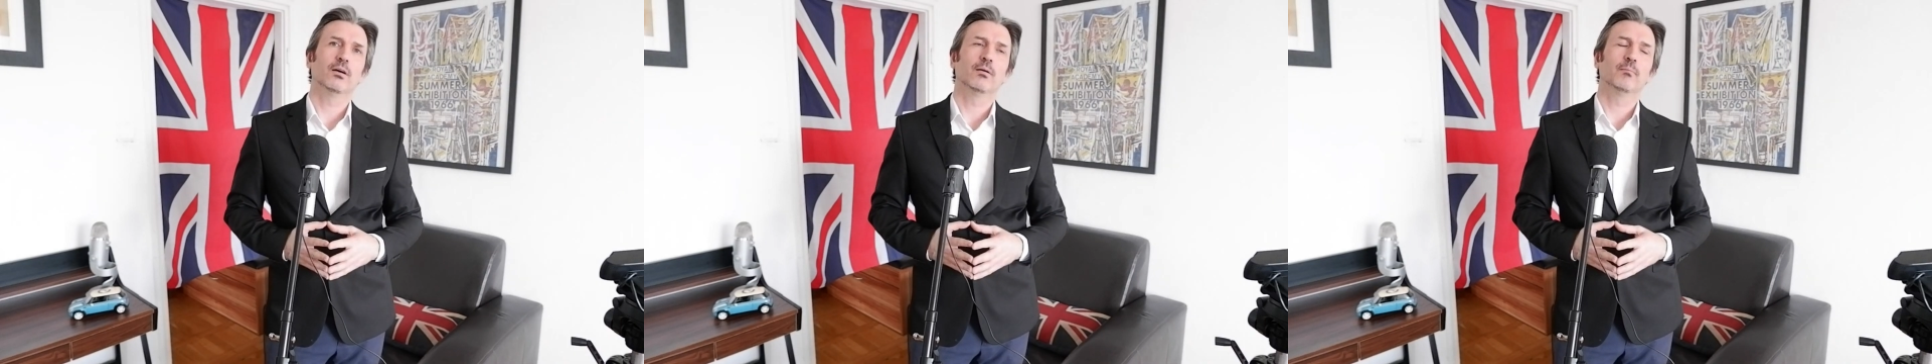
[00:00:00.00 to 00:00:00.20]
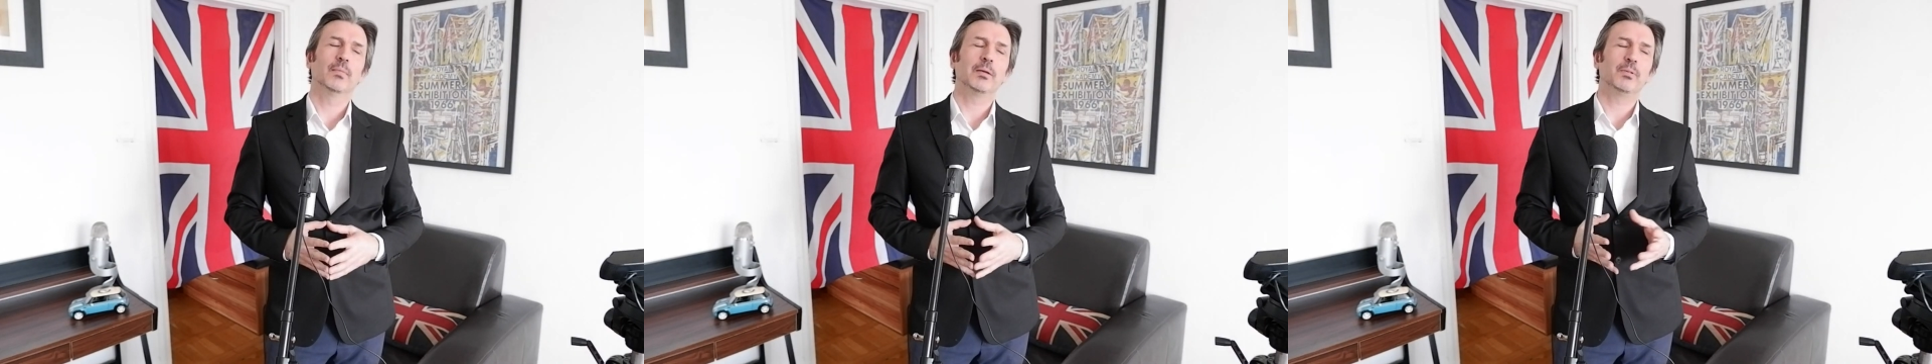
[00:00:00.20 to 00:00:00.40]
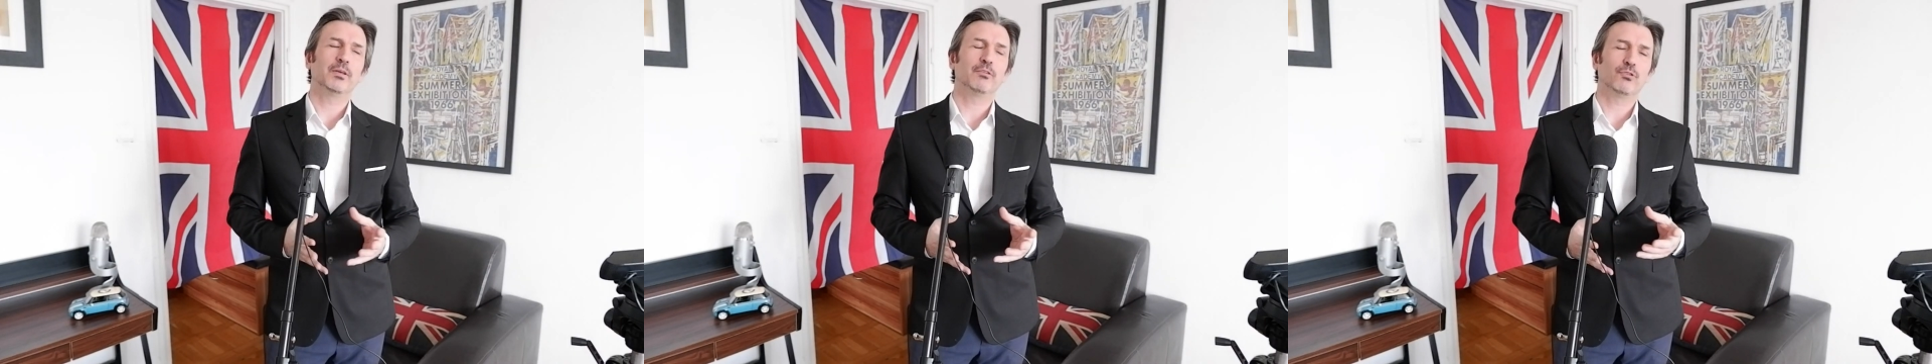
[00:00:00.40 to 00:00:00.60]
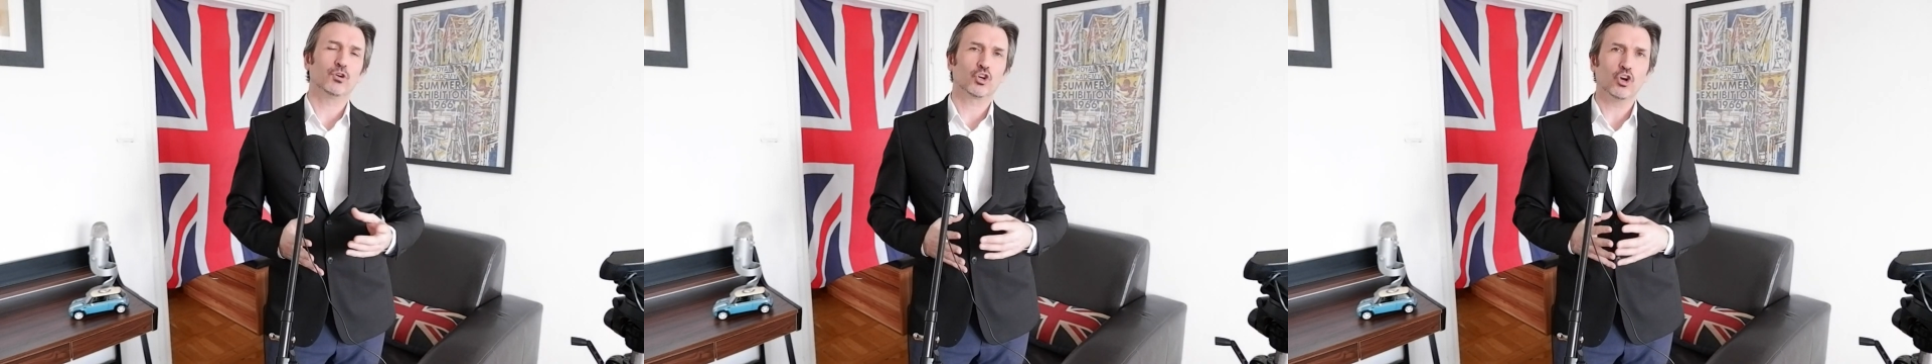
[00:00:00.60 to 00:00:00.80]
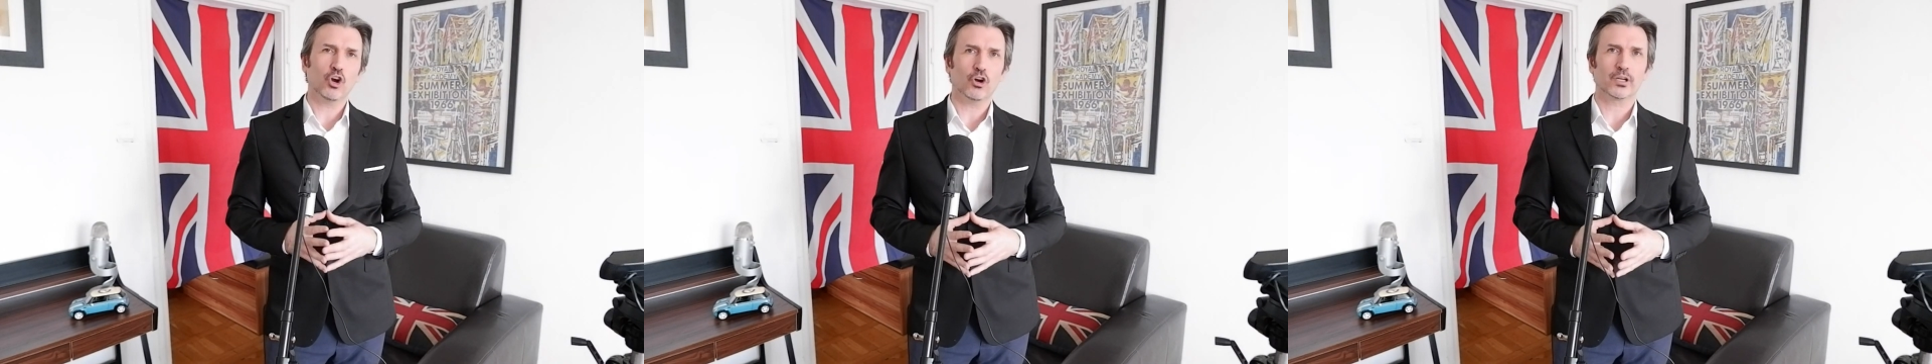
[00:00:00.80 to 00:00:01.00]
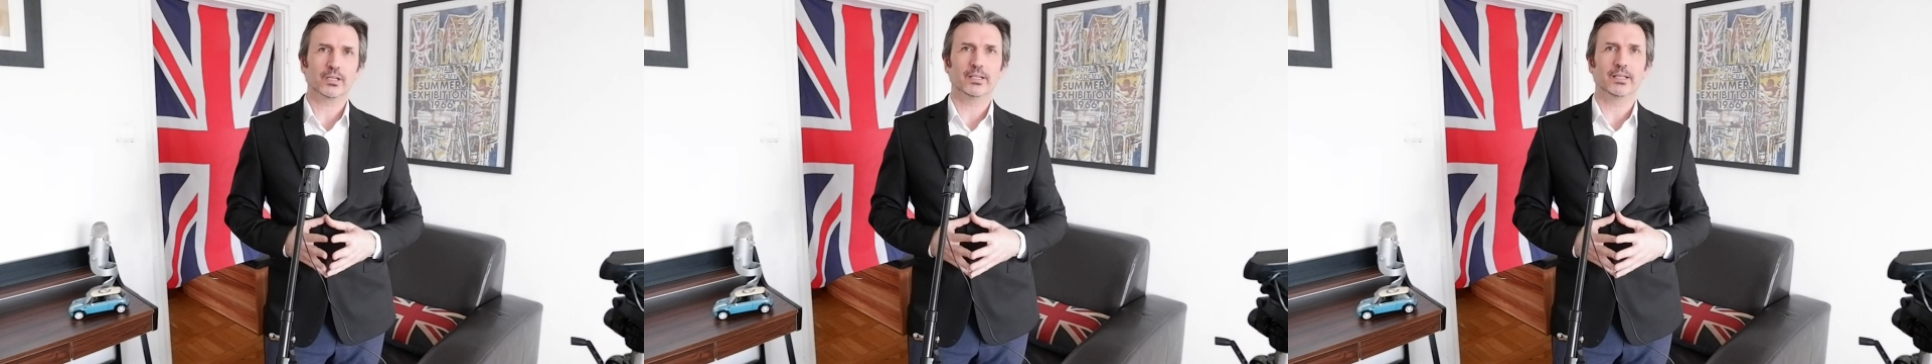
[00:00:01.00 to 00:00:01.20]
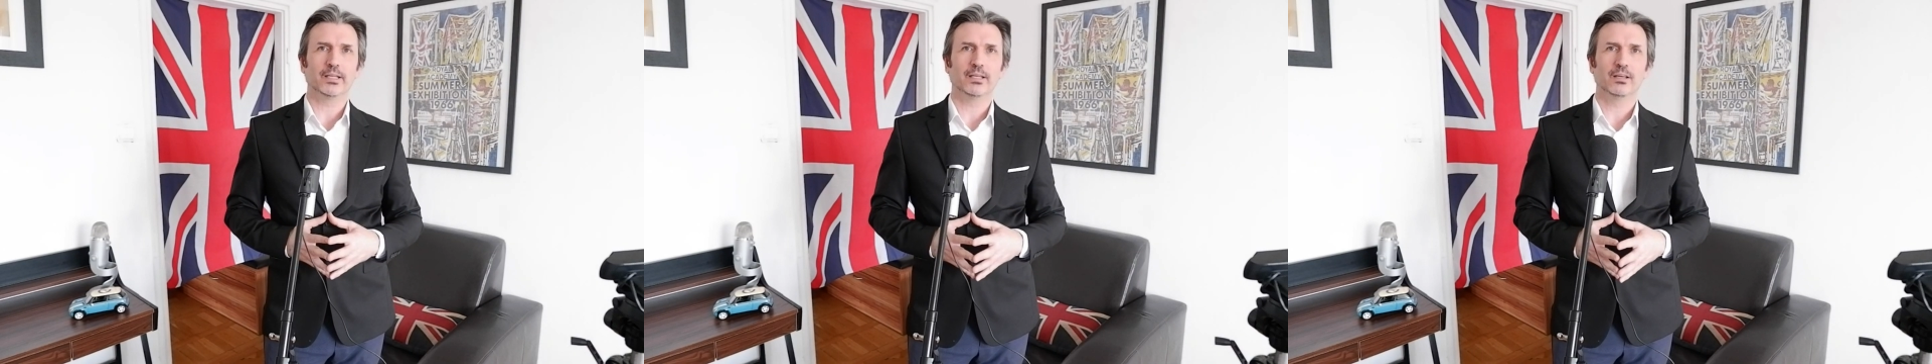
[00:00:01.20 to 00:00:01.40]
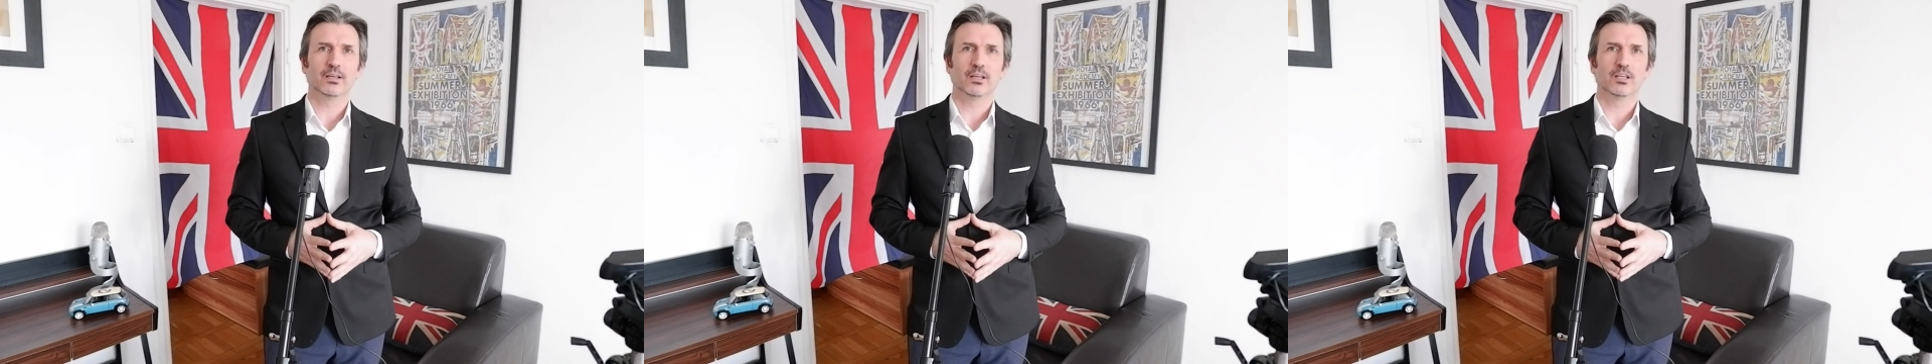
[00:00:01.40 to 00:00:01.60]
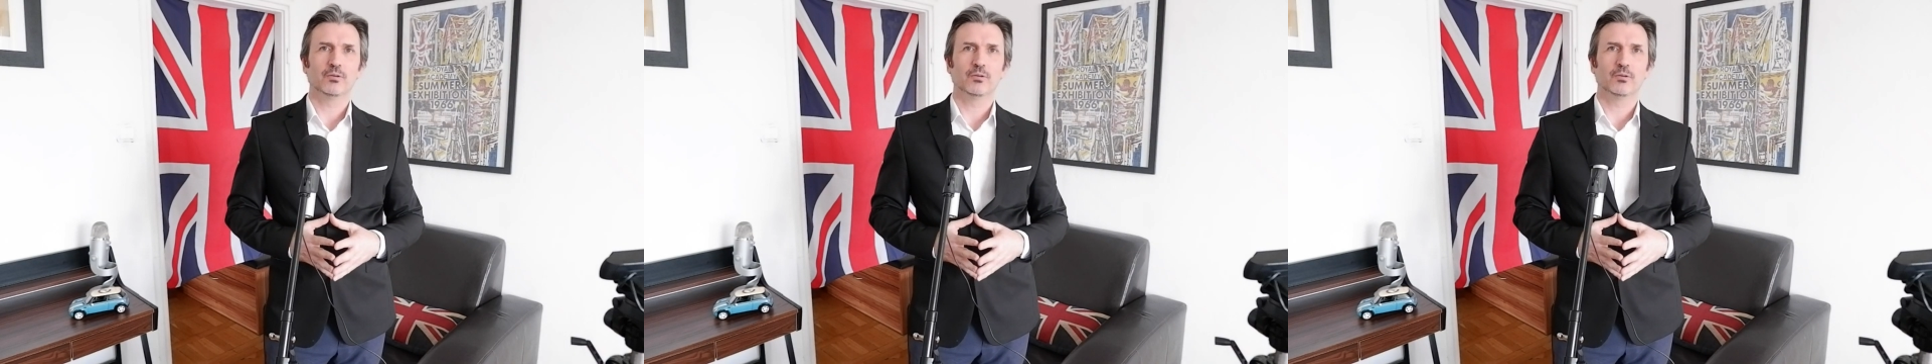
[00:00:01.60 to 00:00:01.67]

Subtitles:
Maybe if you're Cockney,